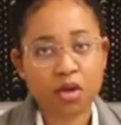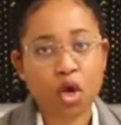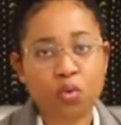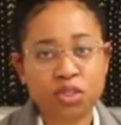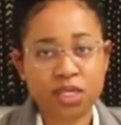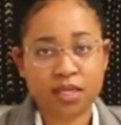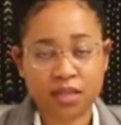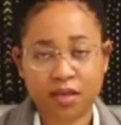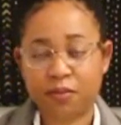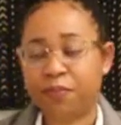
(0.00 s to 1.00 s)
coaching
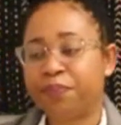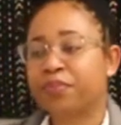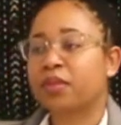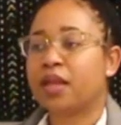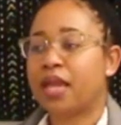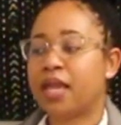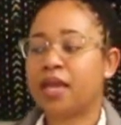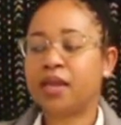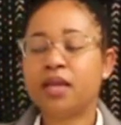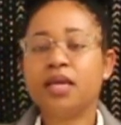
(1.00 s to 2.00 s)
them
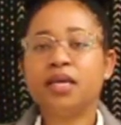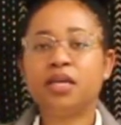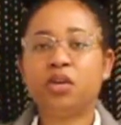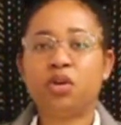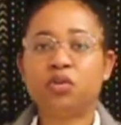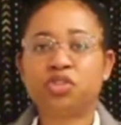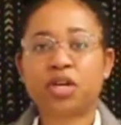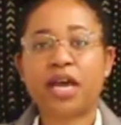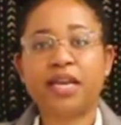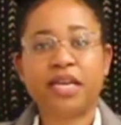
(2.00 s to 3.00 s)
and,
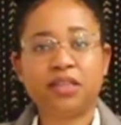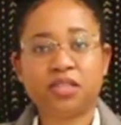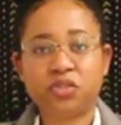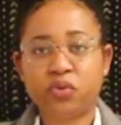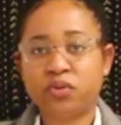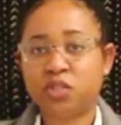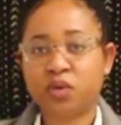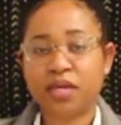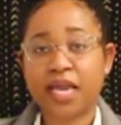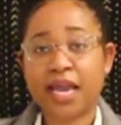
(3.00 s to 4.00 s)
trying to get the student to
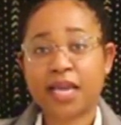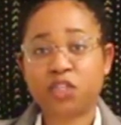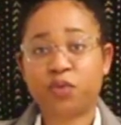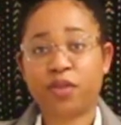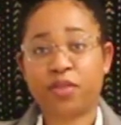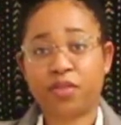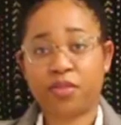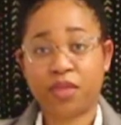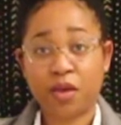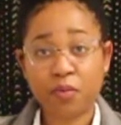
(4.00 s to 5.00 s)
engage
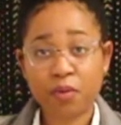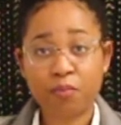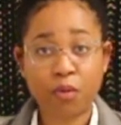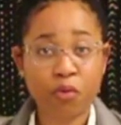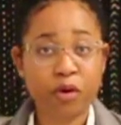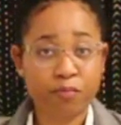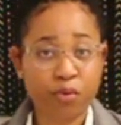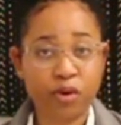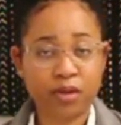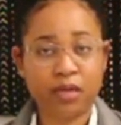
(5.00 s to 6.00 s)
with them more
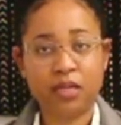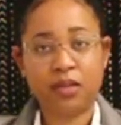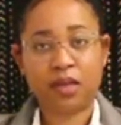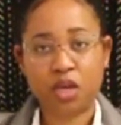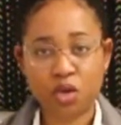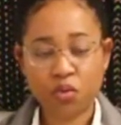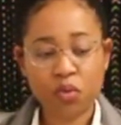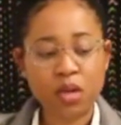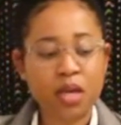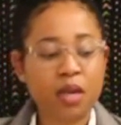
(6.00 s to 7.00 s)
importantly than you,
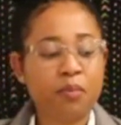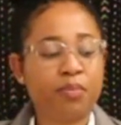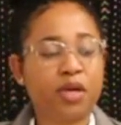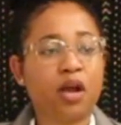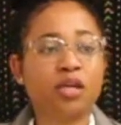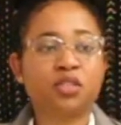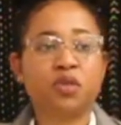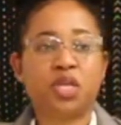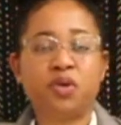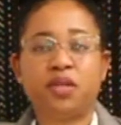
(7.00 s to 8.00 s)
but also
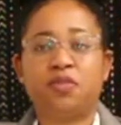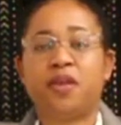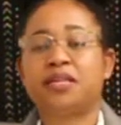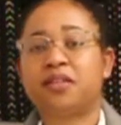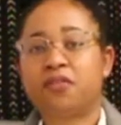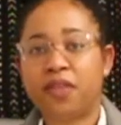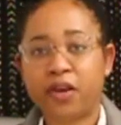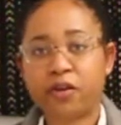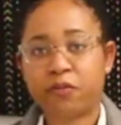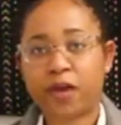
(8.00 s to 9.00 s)
using things in
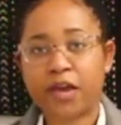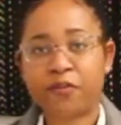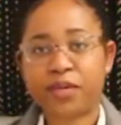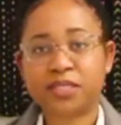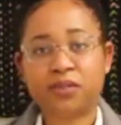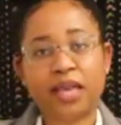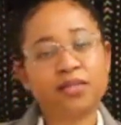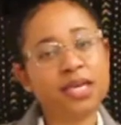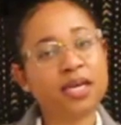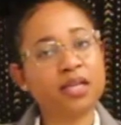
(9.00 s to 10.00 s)
their environment. So that'll
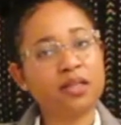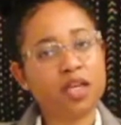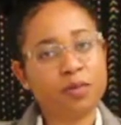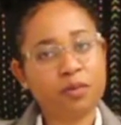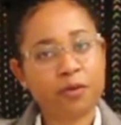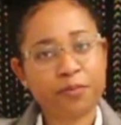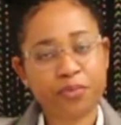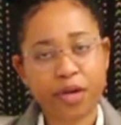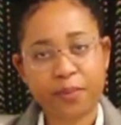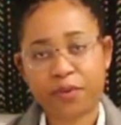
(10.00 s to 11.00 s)
take a little bit more
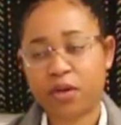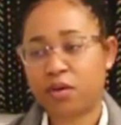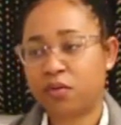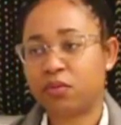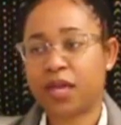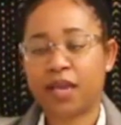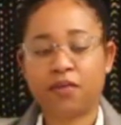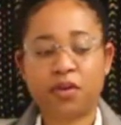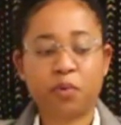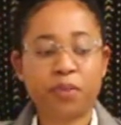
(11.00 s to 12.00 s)
prep,
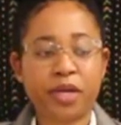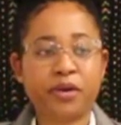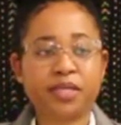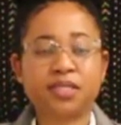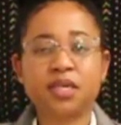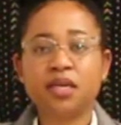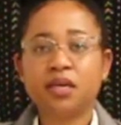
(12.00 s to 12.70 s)
having your parents,